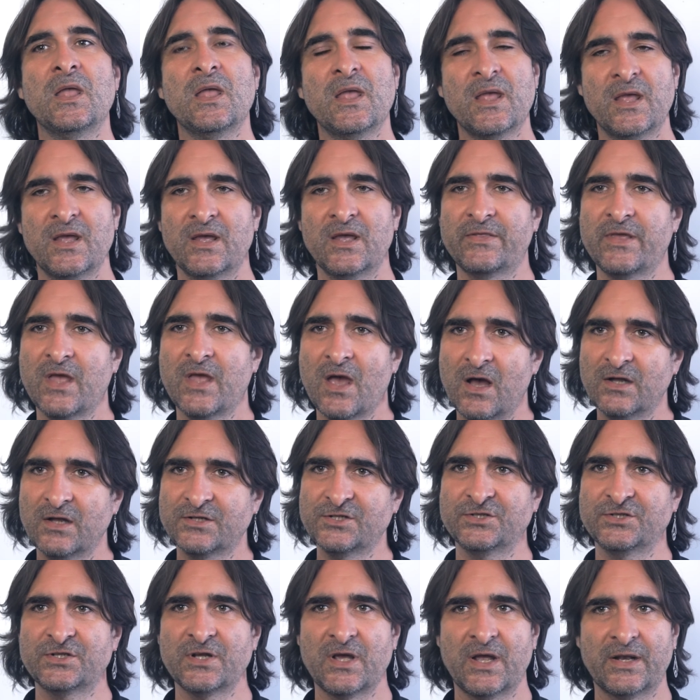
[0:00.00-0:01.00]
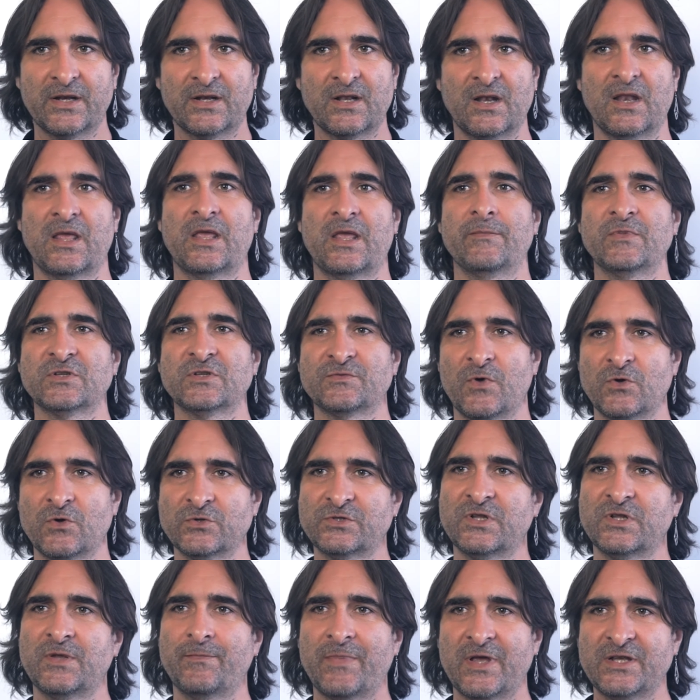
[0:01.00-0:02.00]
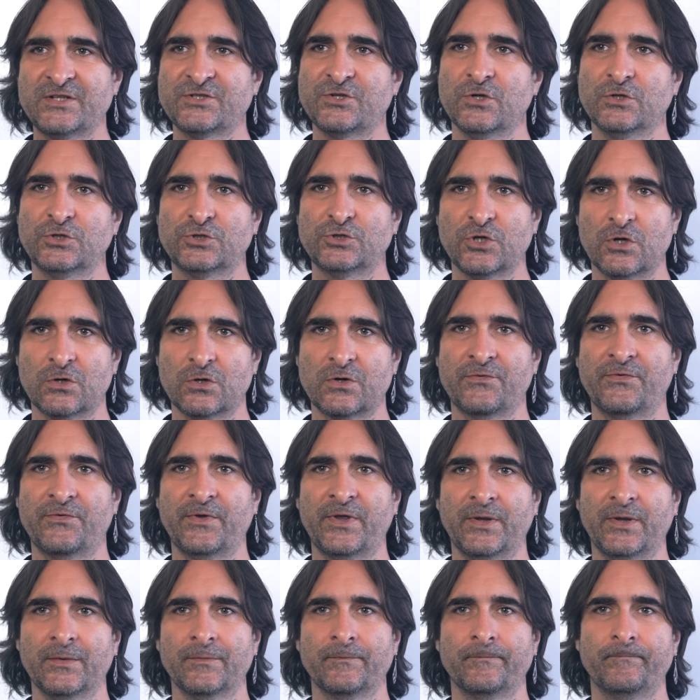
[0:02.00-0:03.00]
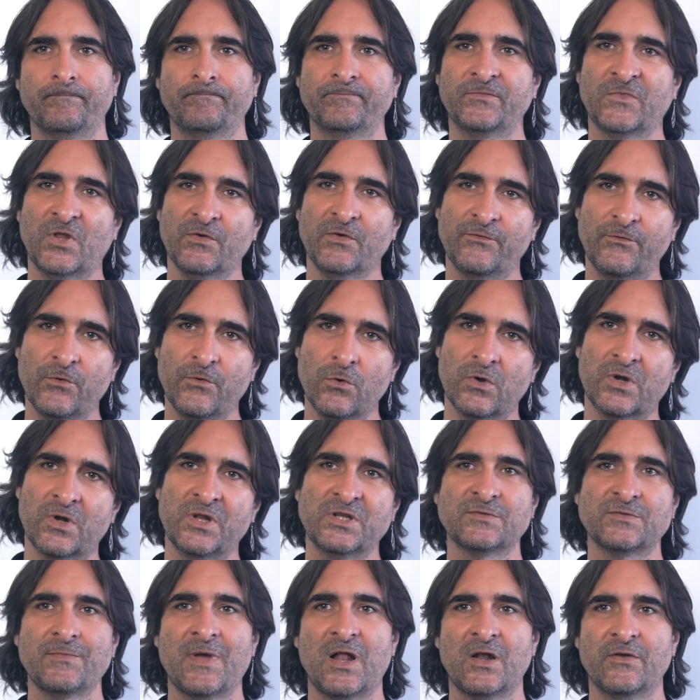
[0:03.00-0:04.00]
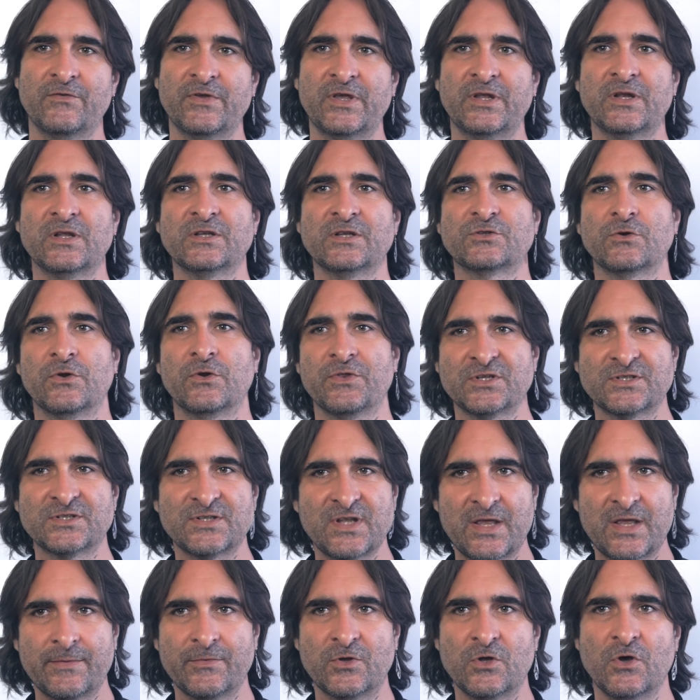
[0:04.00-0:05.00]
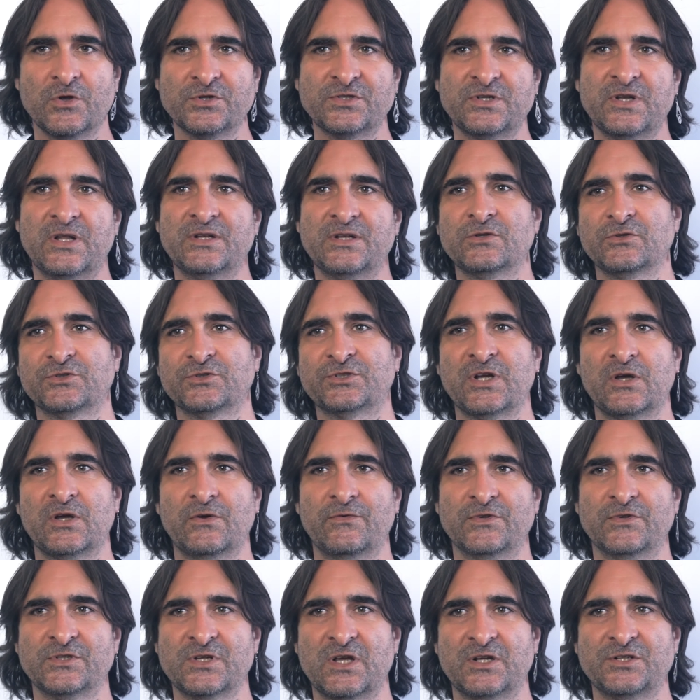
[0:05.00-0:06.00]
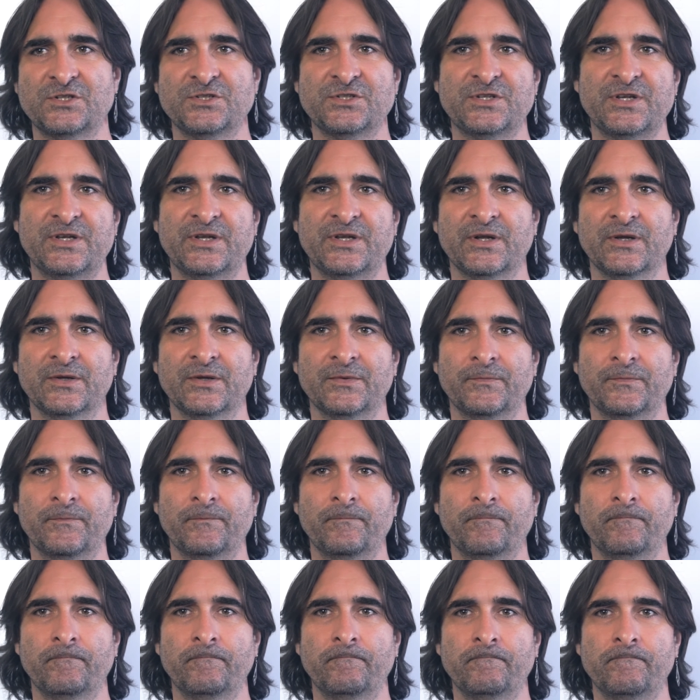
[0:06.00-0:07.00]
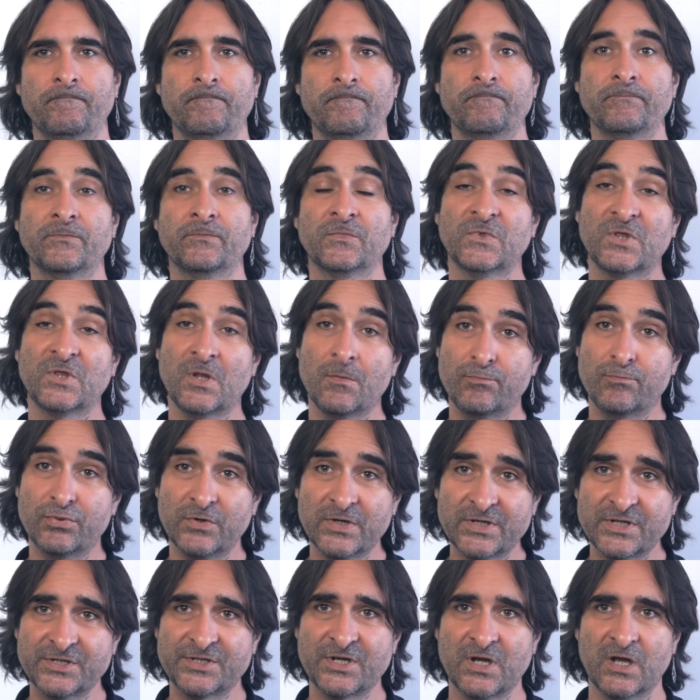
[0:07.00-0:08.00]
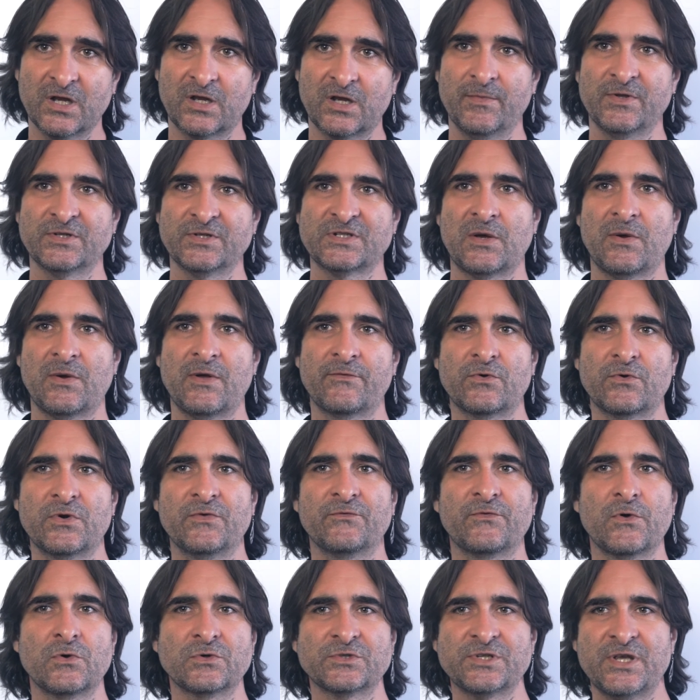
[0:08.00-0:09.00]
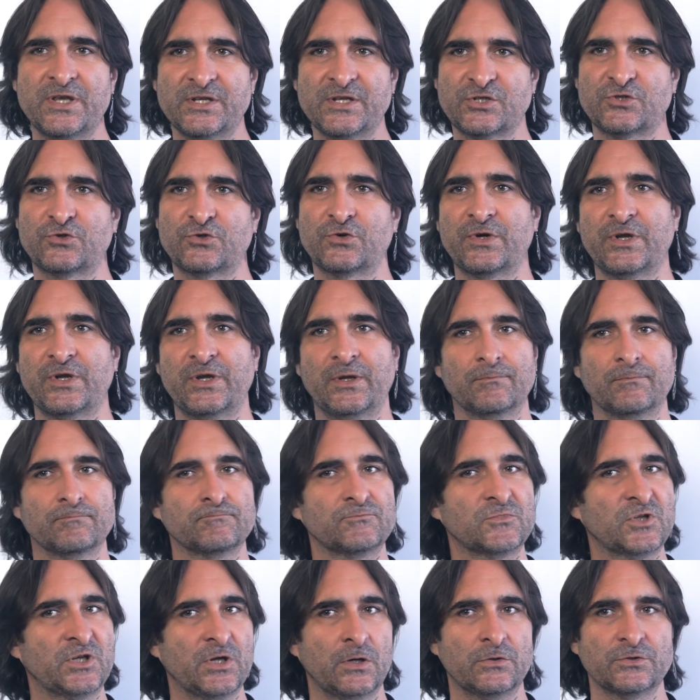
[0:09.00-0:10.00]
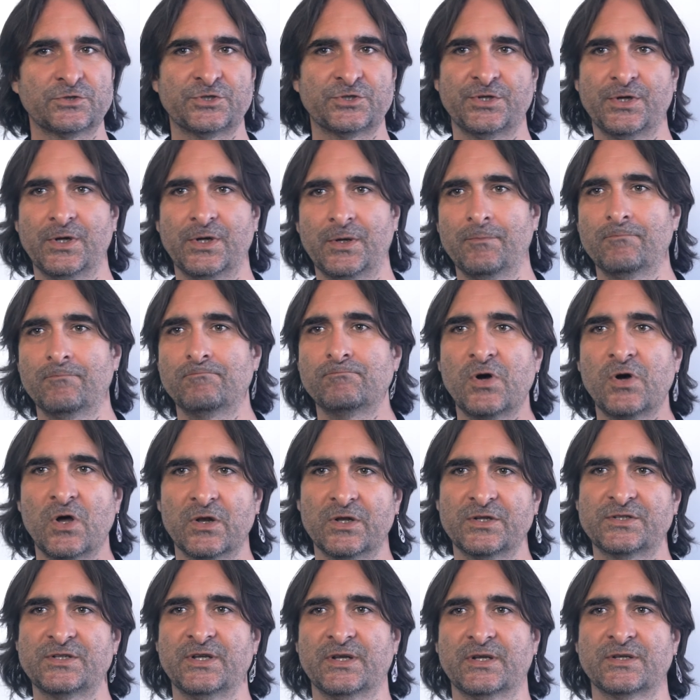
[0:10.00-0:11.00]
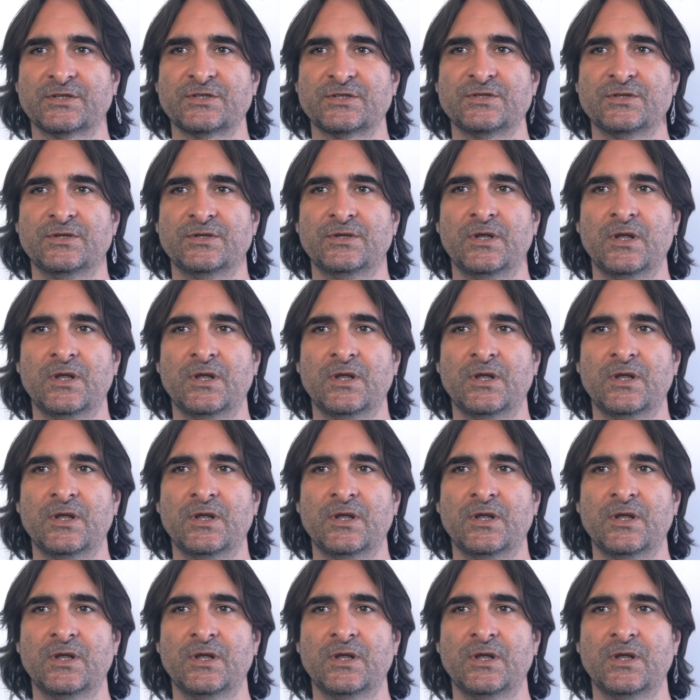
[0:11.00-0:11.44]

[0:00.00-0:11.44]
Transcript: Here, the Argentine claim is mostly based on geography. the Falklands, Malvinas are on the same continental shelf as Argentina. The British argument, however, invokes history, culture, politics.